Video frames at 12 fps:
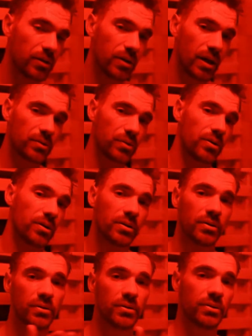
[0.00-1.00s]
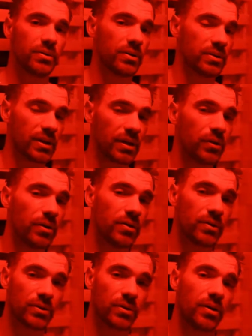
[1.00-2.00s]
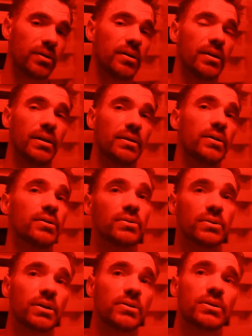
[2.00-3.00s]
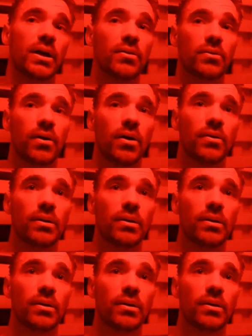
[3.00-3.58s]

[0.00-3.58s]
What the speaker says: you guys order to the second you get the sauna, and then years and years down the road.